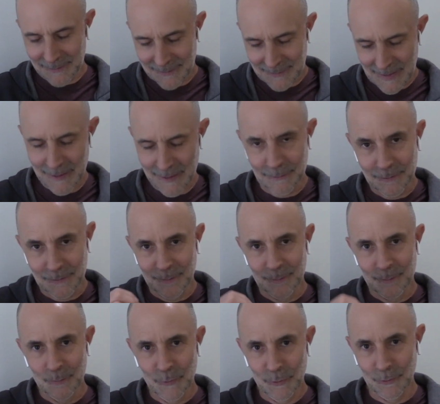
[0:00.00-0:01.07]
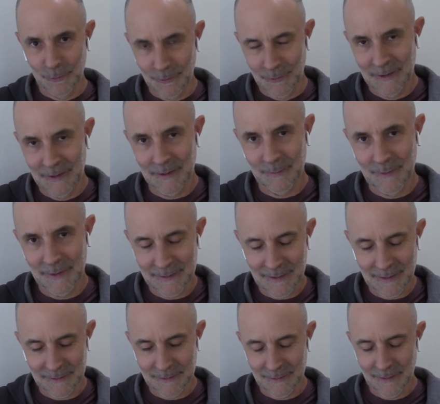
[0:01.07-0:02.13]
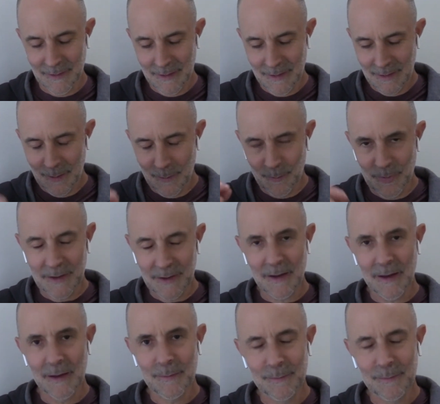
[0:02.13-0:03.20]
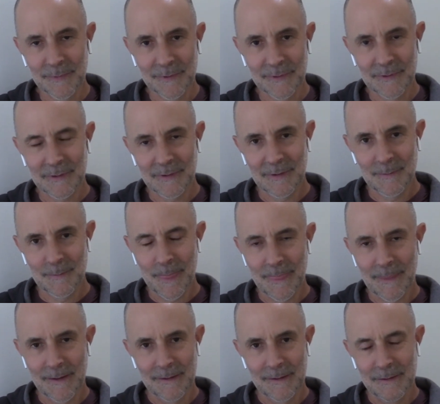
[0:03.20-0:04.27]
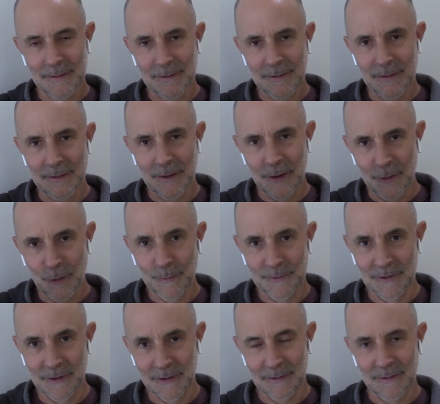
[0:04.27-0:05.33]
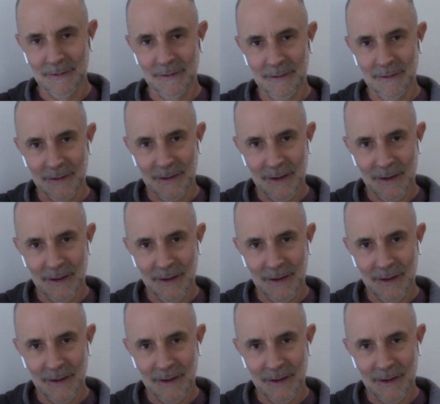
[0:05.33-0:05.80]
sound mu in our meditation becomes an object that